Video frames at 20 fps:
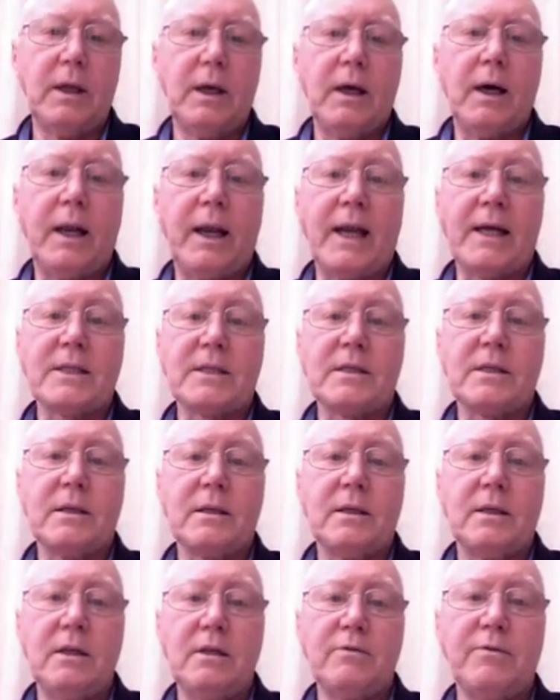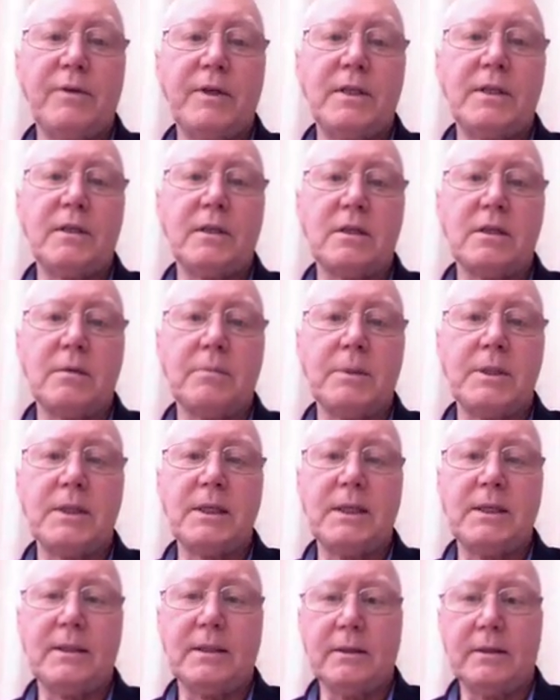and asked his visitors to be
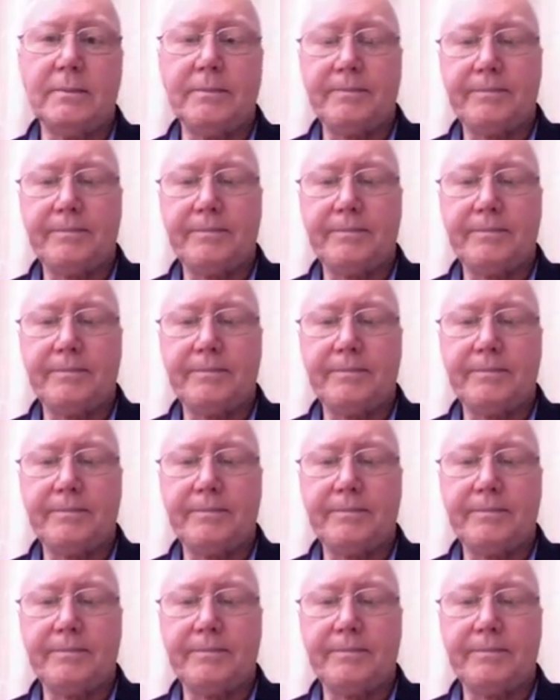seated.